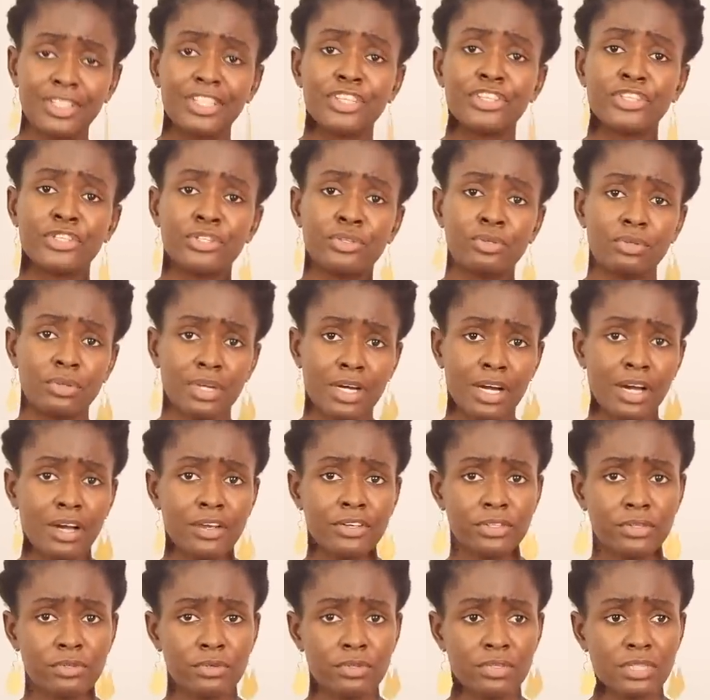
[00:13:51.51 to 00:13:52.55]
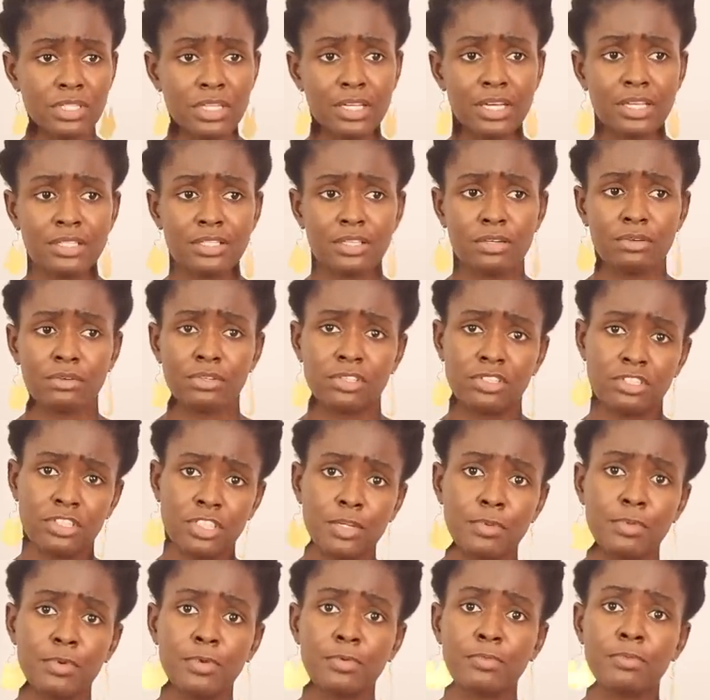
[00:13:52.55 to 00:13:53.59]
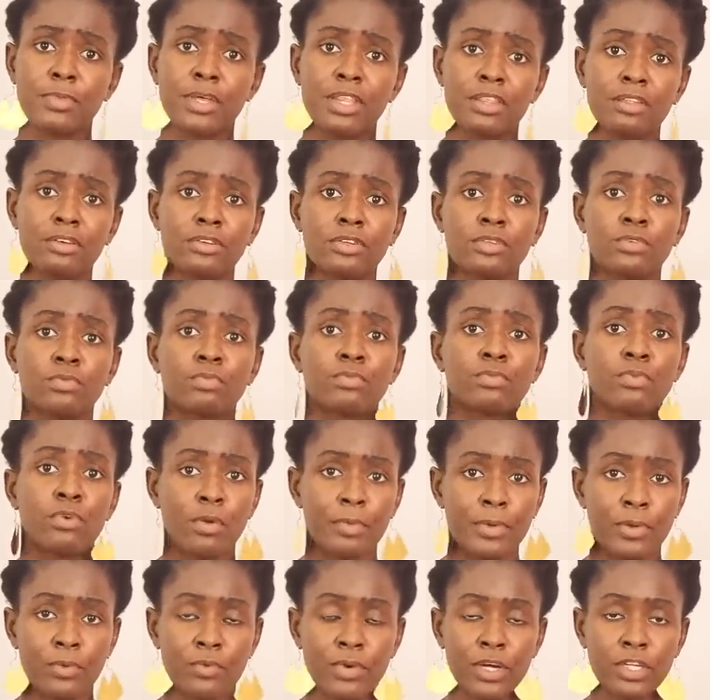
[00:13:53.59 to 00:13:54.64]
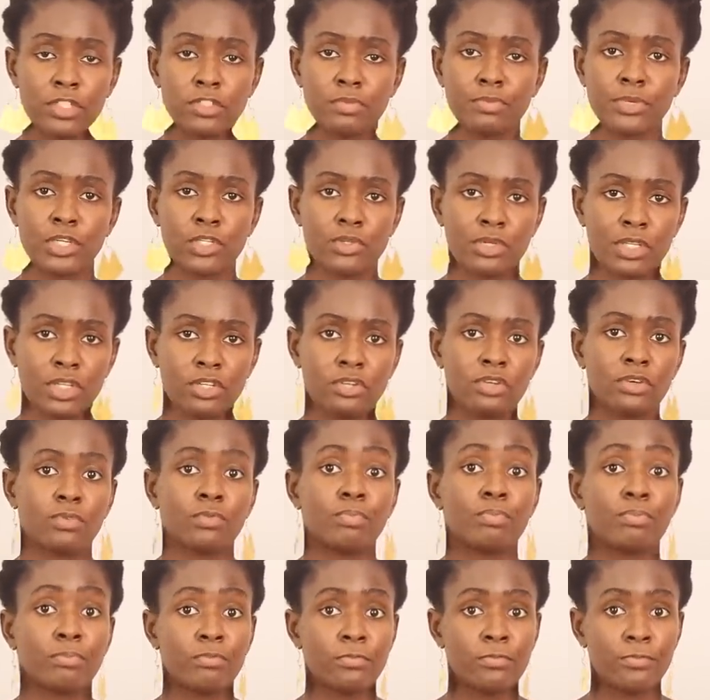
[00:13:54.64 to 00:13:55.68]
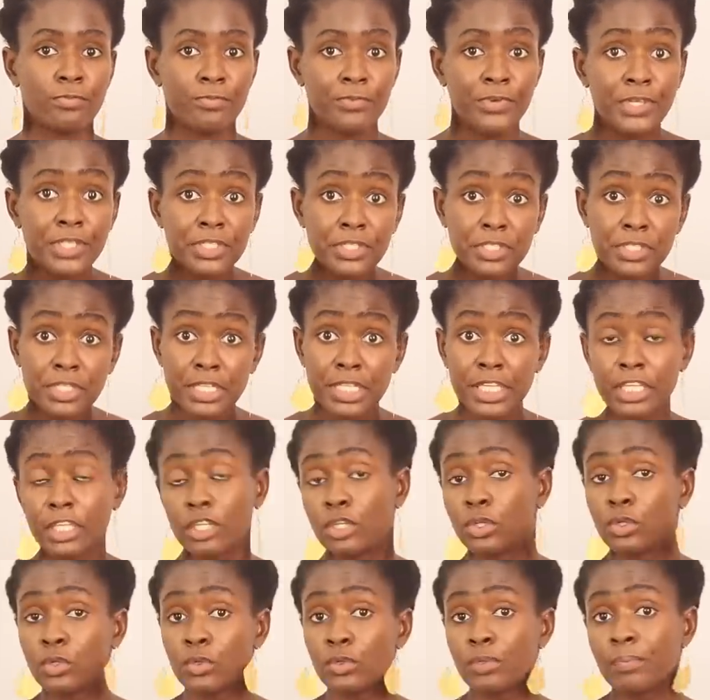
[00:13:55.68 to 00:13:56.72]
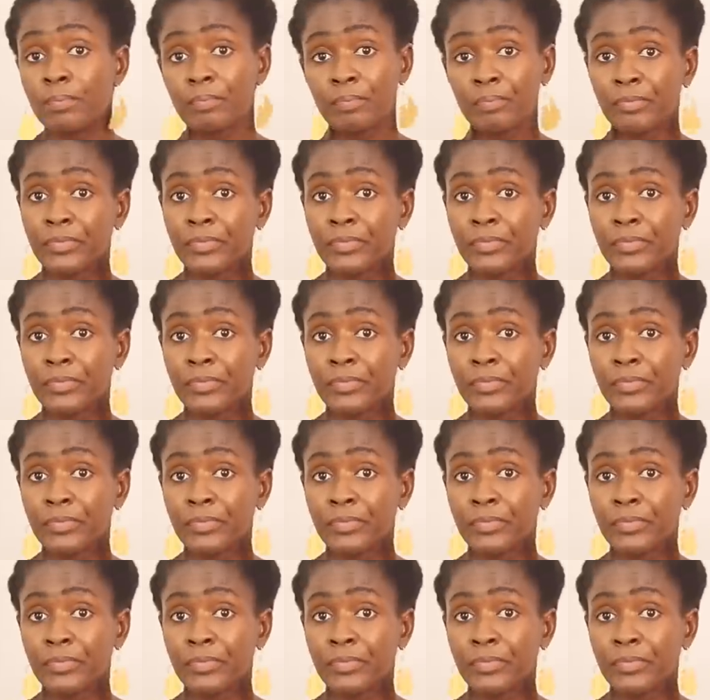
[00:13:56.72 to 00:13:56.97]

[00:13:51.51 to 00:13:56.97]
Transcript: you are using as a contraceptive method, you probably want to make sure that you're visiting your